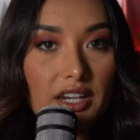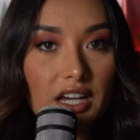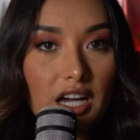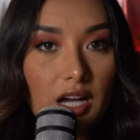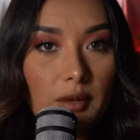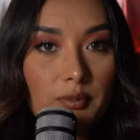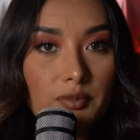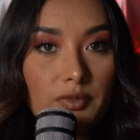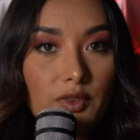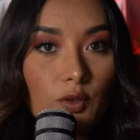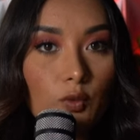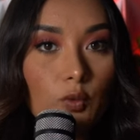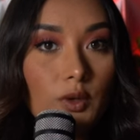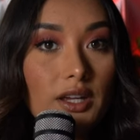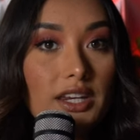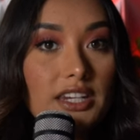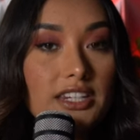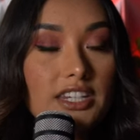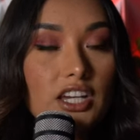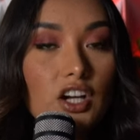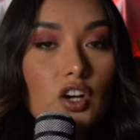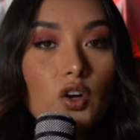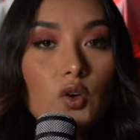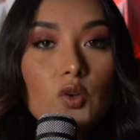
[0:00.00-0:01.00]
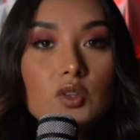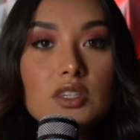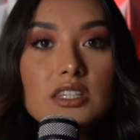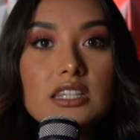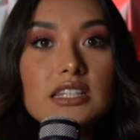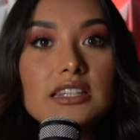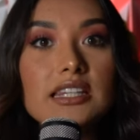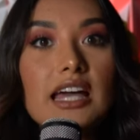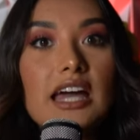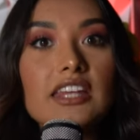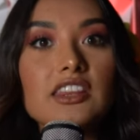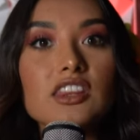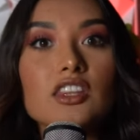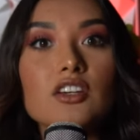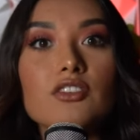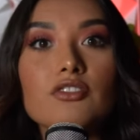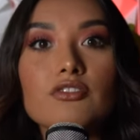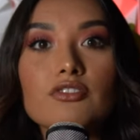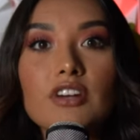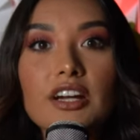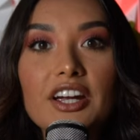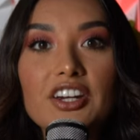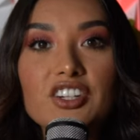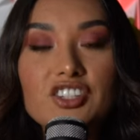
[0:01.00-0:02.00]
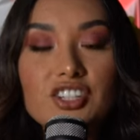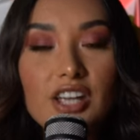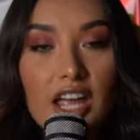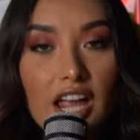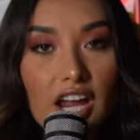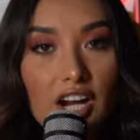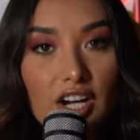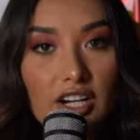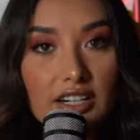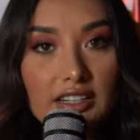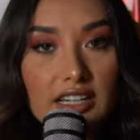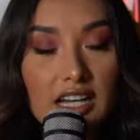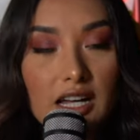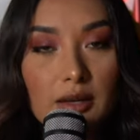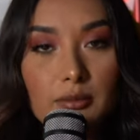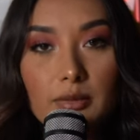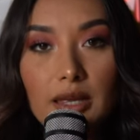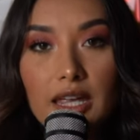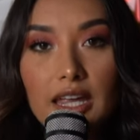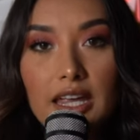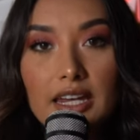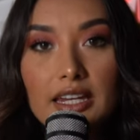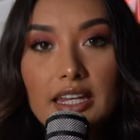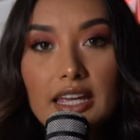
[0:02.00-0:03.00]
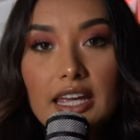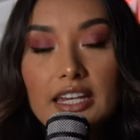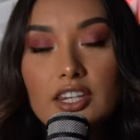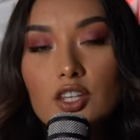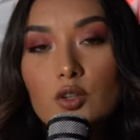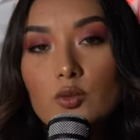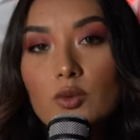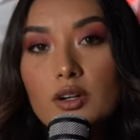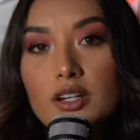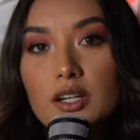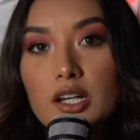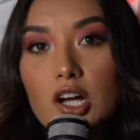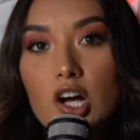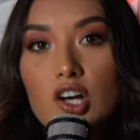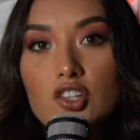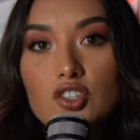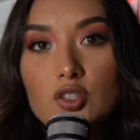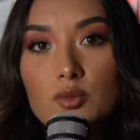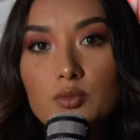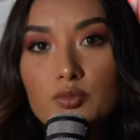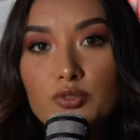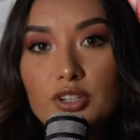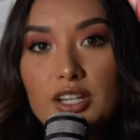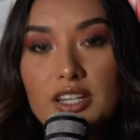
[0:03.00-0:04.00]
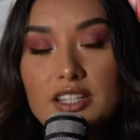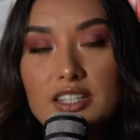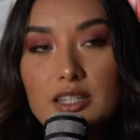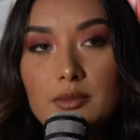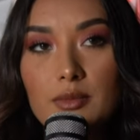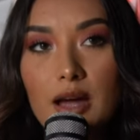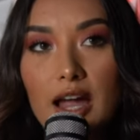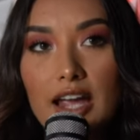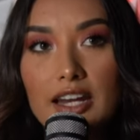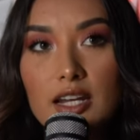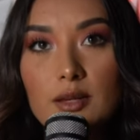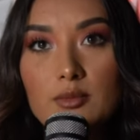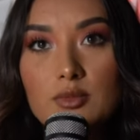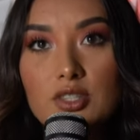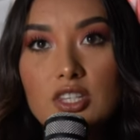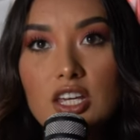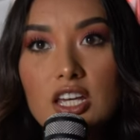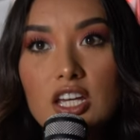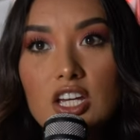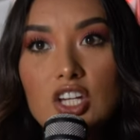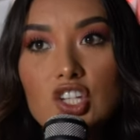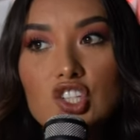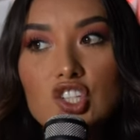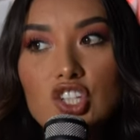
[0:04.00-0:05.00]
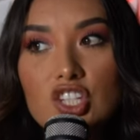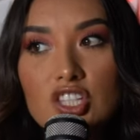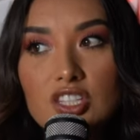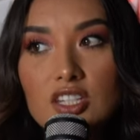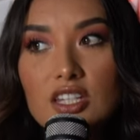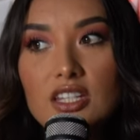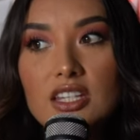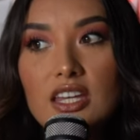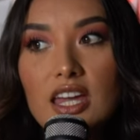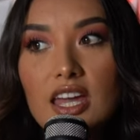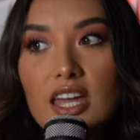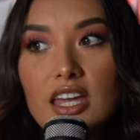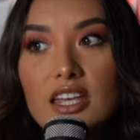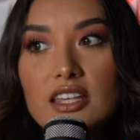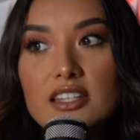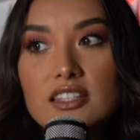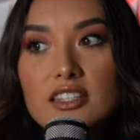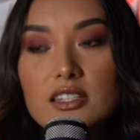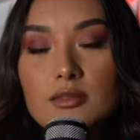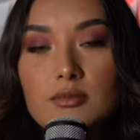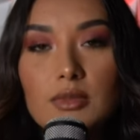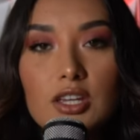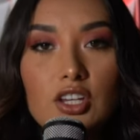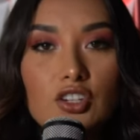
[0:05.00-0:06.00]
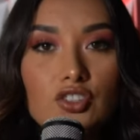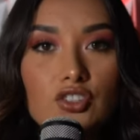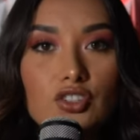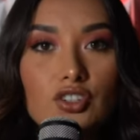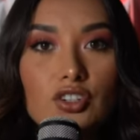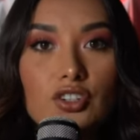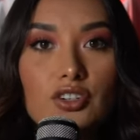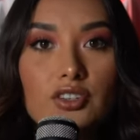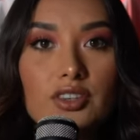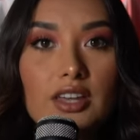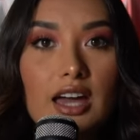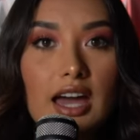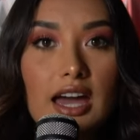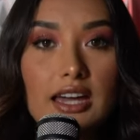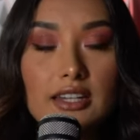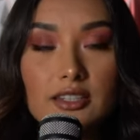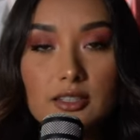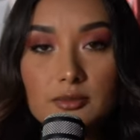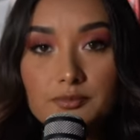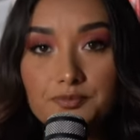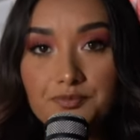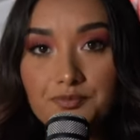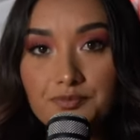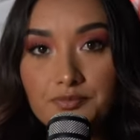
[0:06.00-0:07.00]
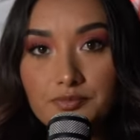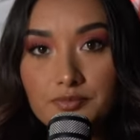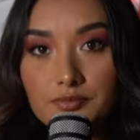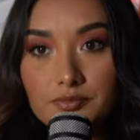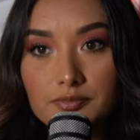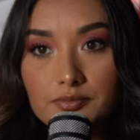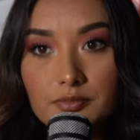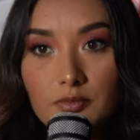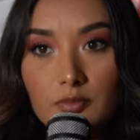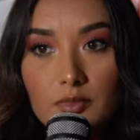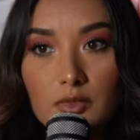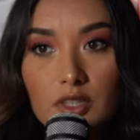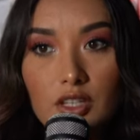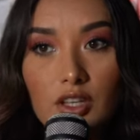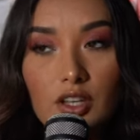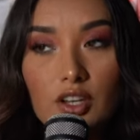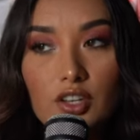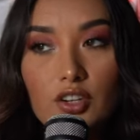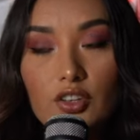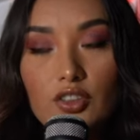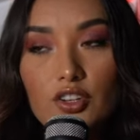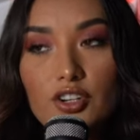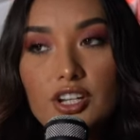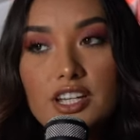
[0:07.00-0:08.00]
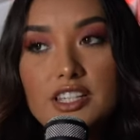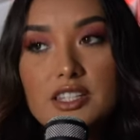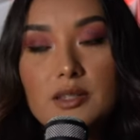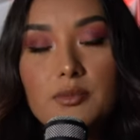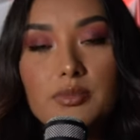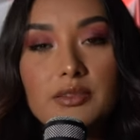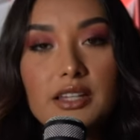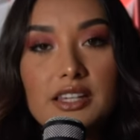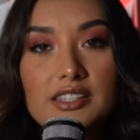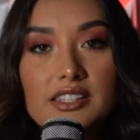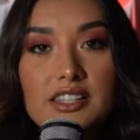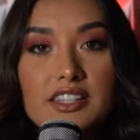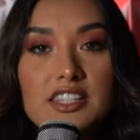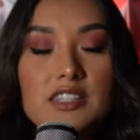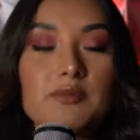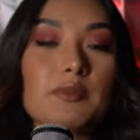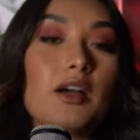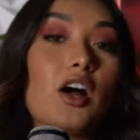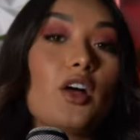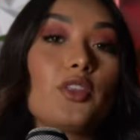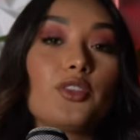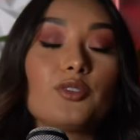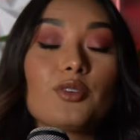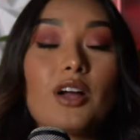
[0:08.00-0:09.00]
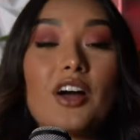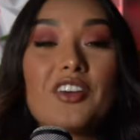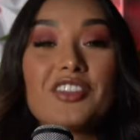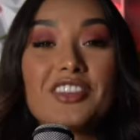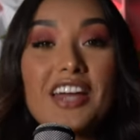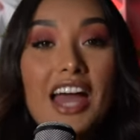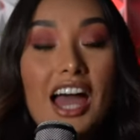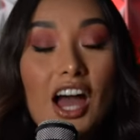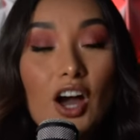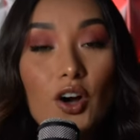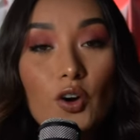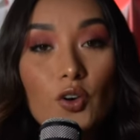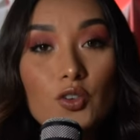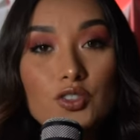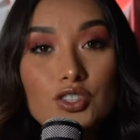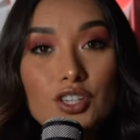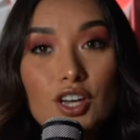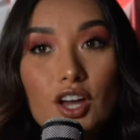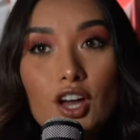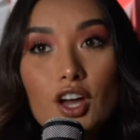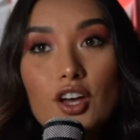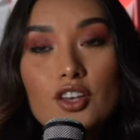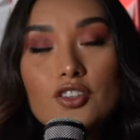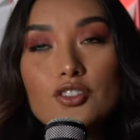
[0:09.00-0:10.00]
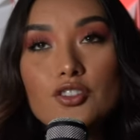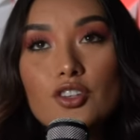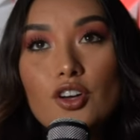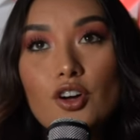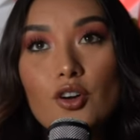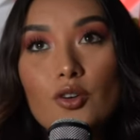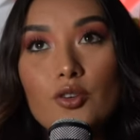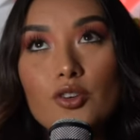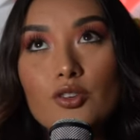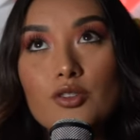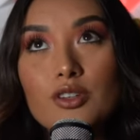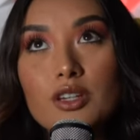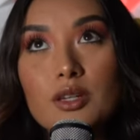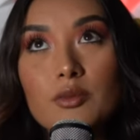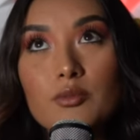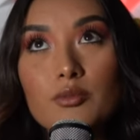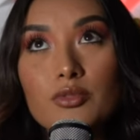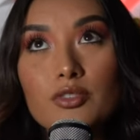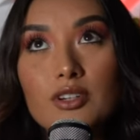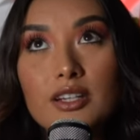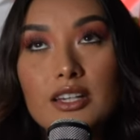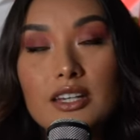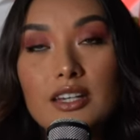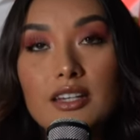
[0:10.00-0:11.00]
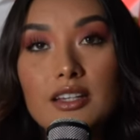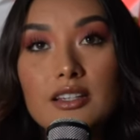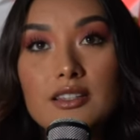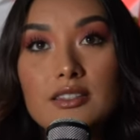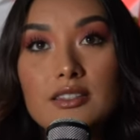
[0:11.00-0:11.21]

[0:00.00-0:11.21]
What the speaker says: up the windows, let the fresh air come in, and you want to also bring some items just in case to make sure that, you know, there is a pleasant smell throughout the house. So you can bring